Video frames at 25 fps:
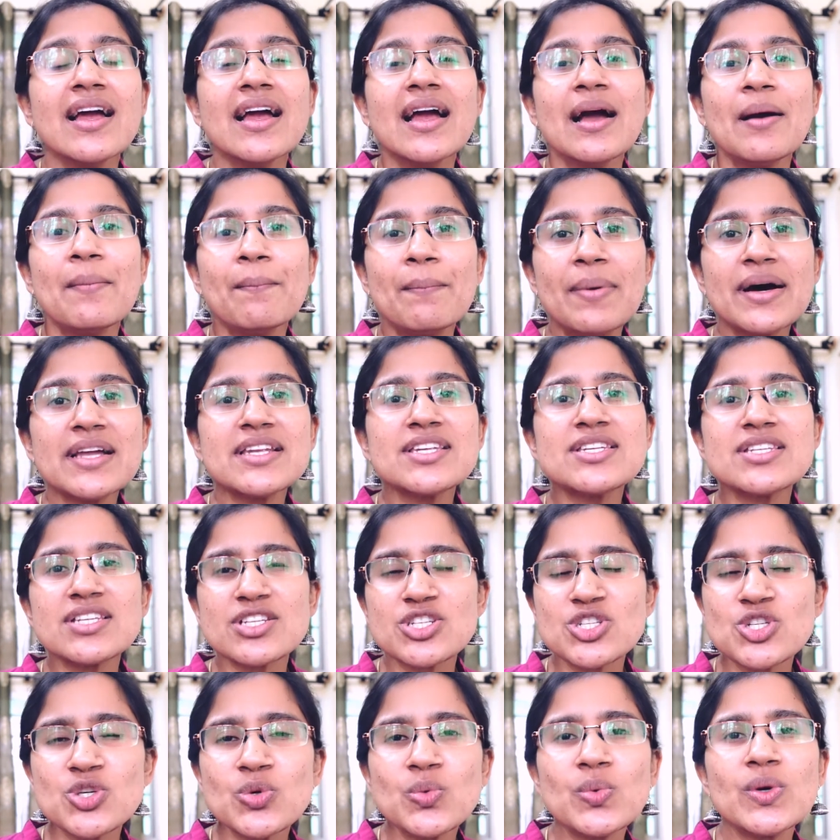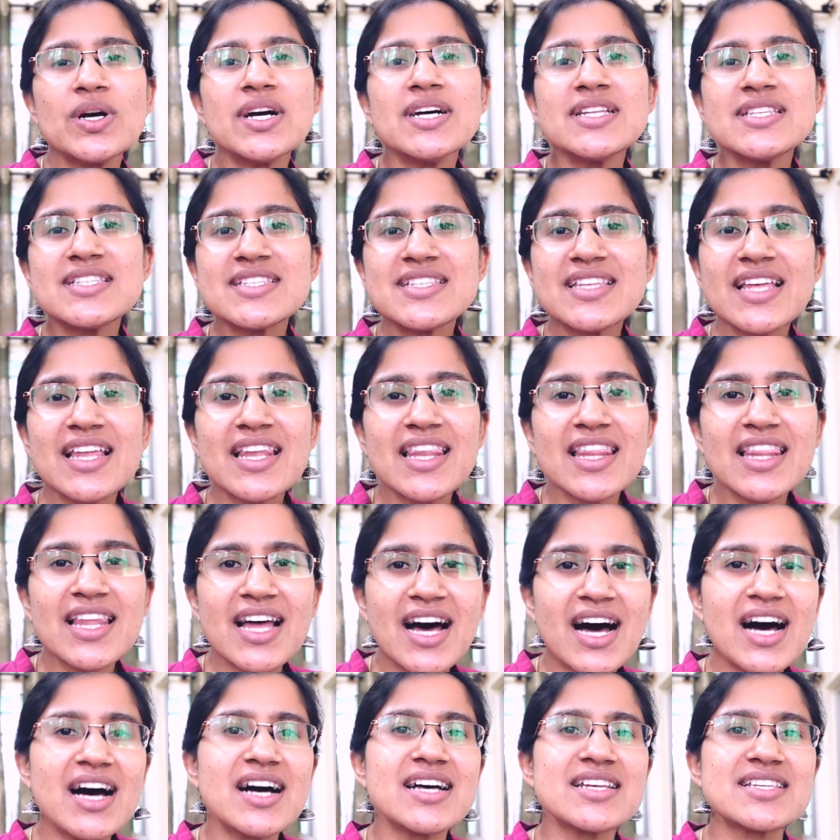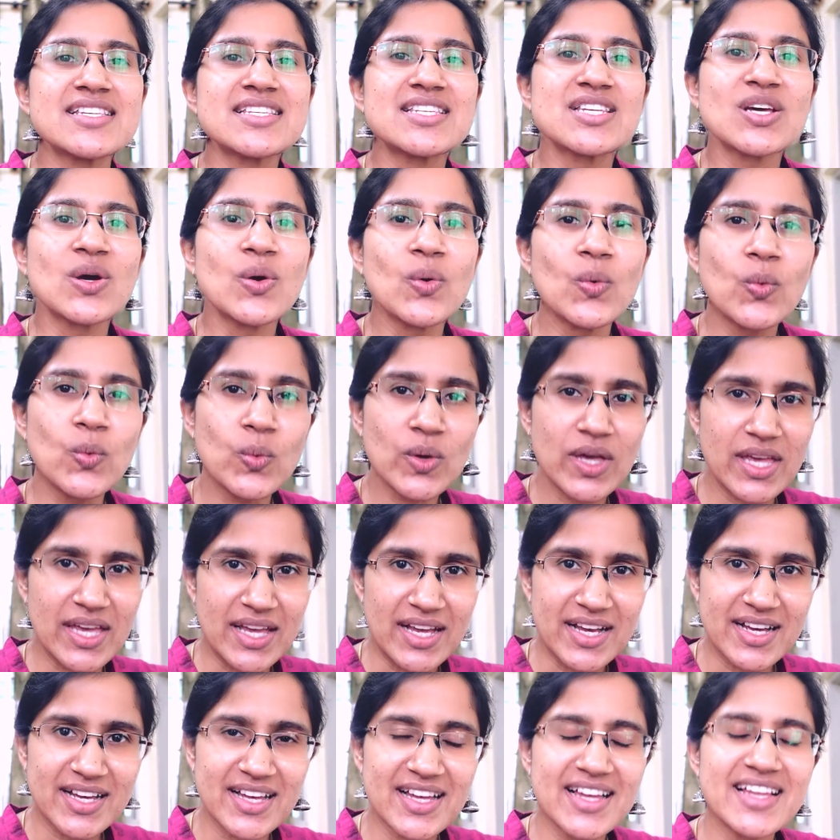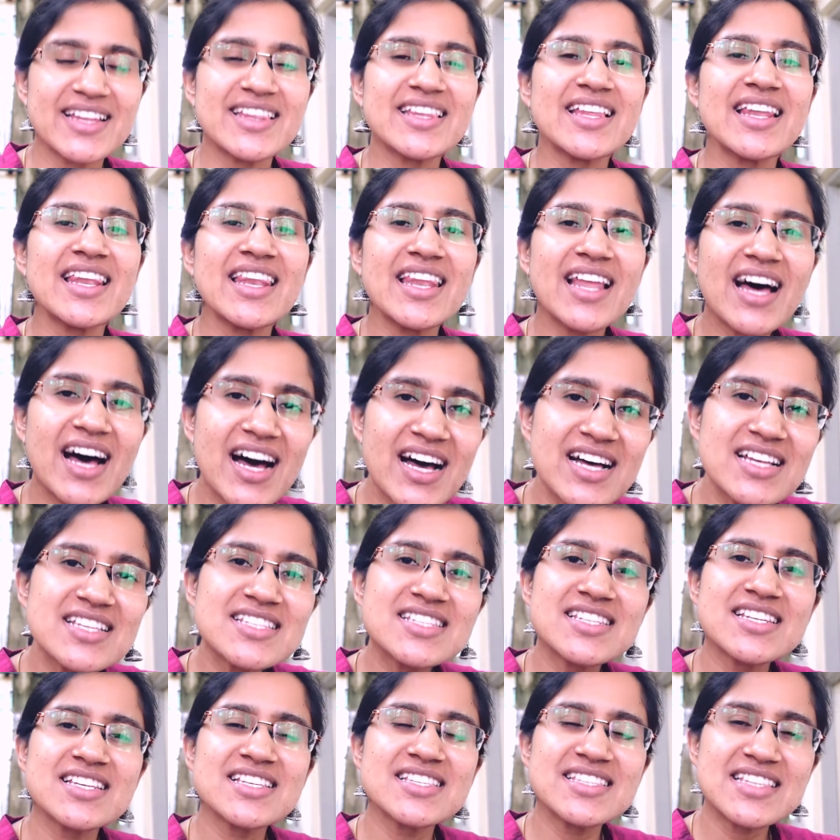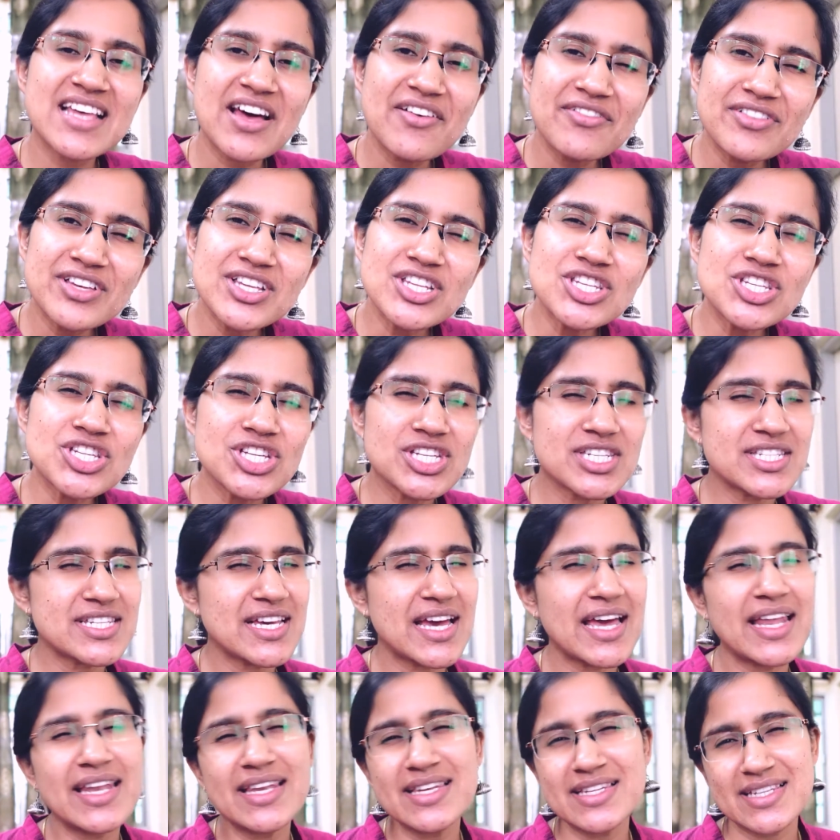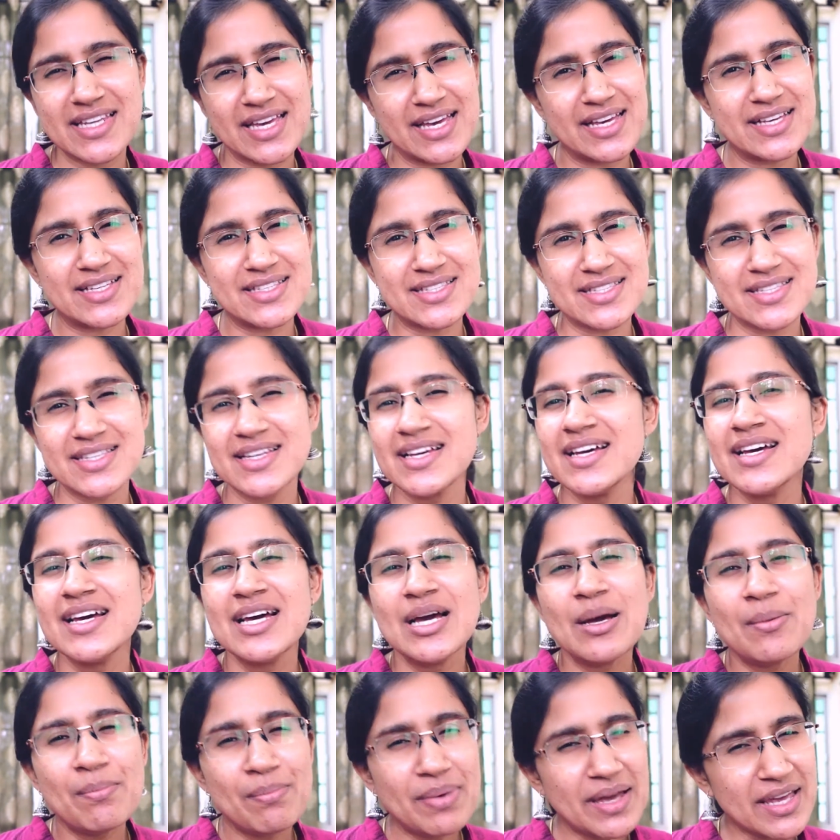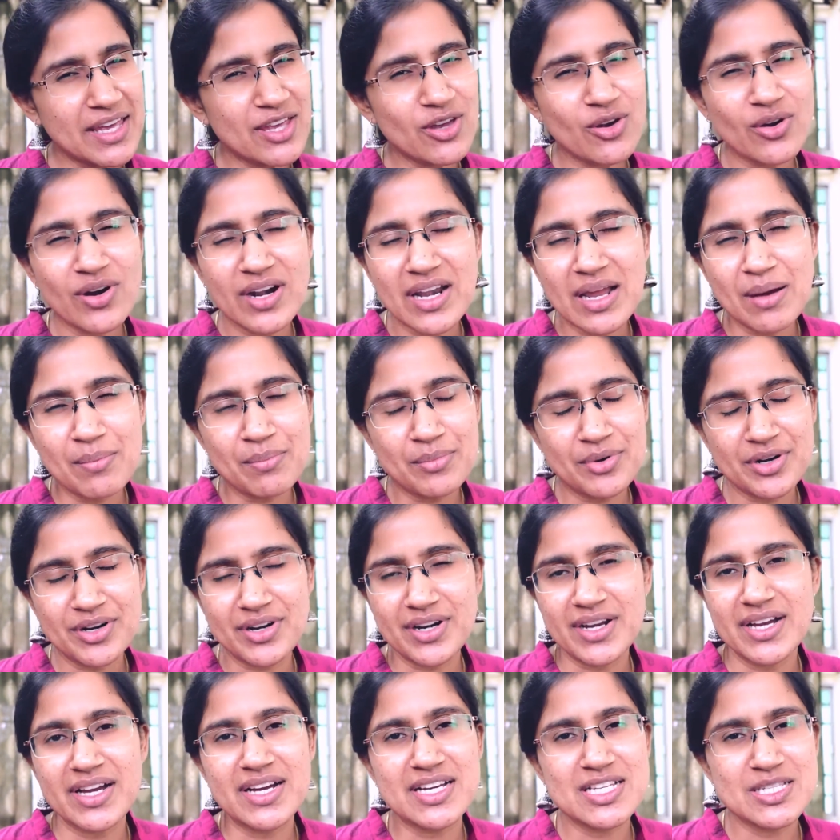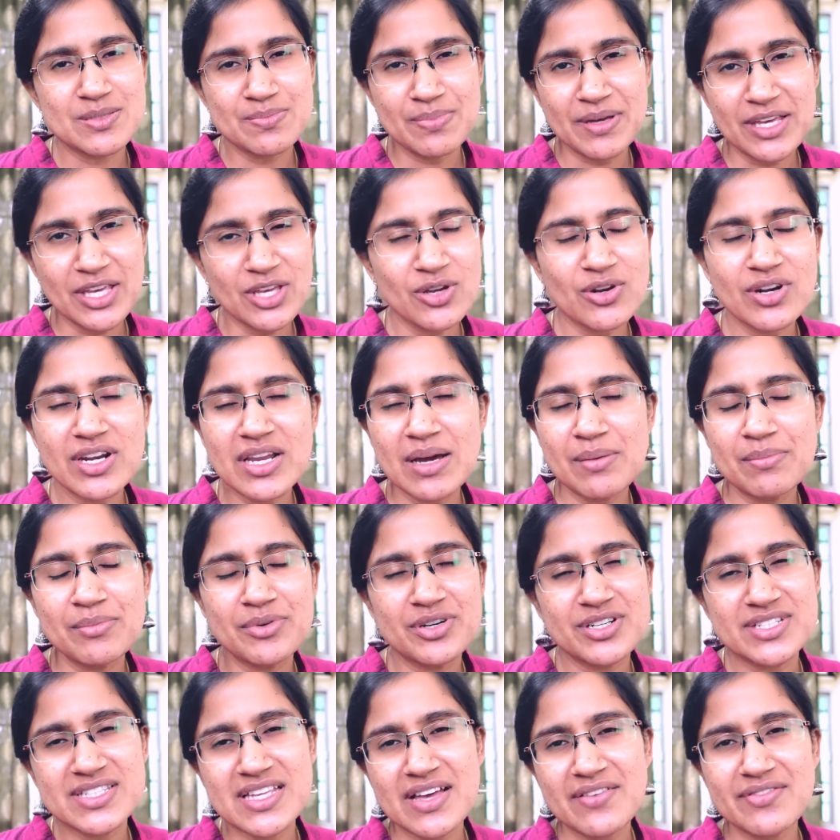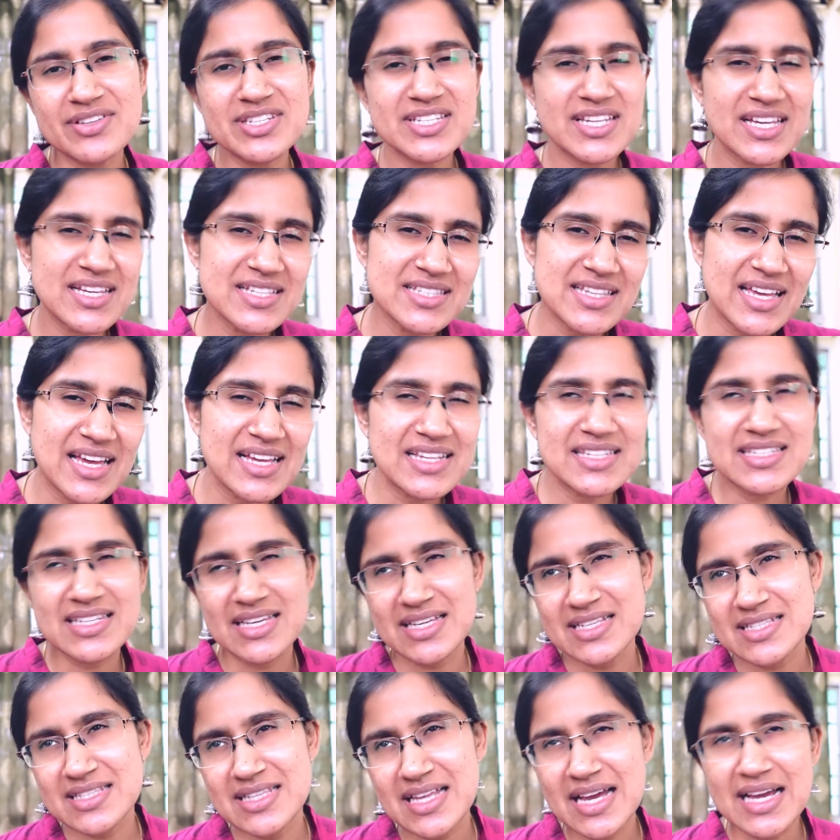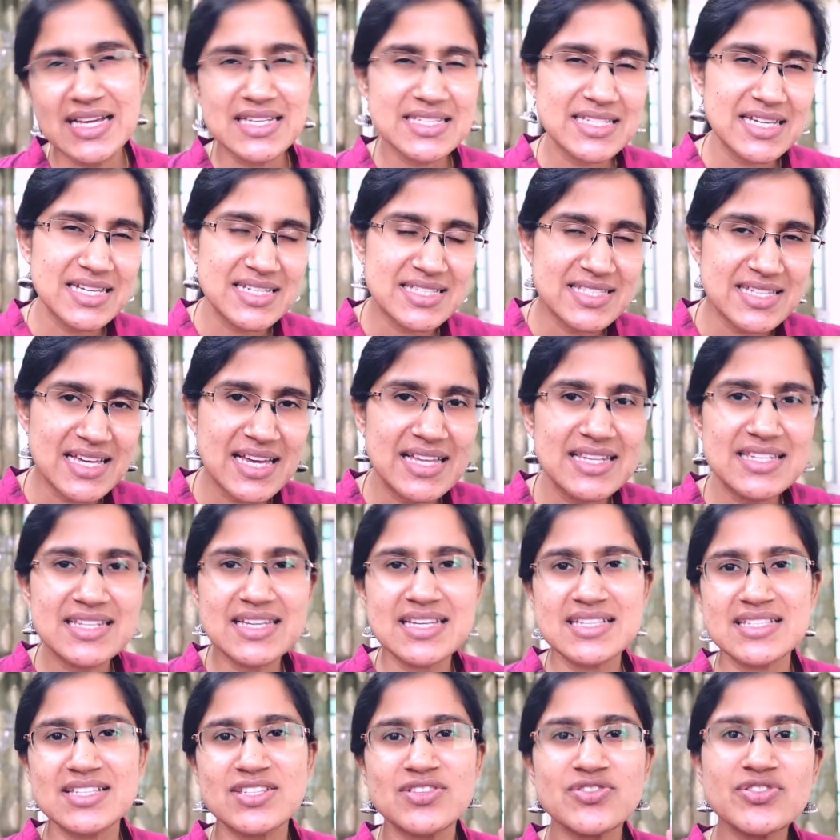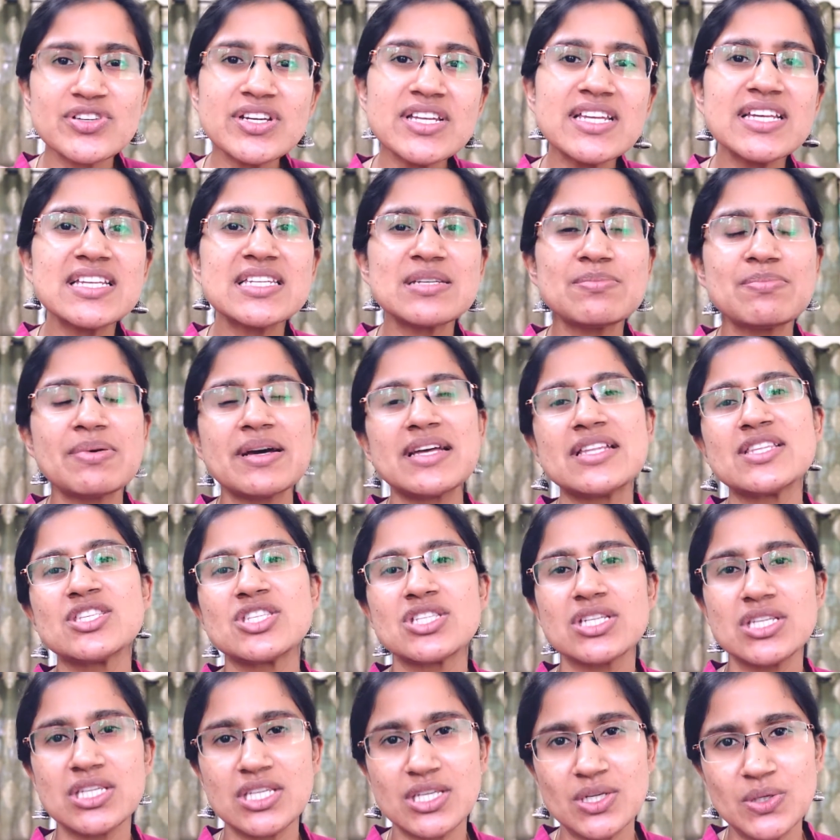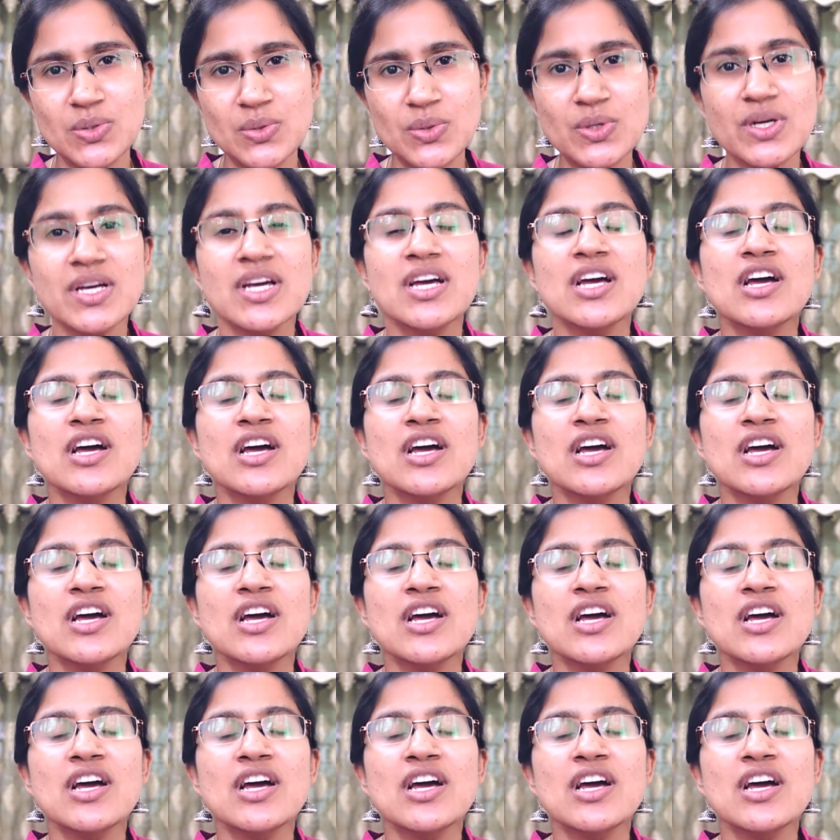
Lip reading: But towards the last week, the last 7 to 10 days, pick your number, guys. Pick your number, 7 days, 8 days, 9 days, 10 days. It really depends on you.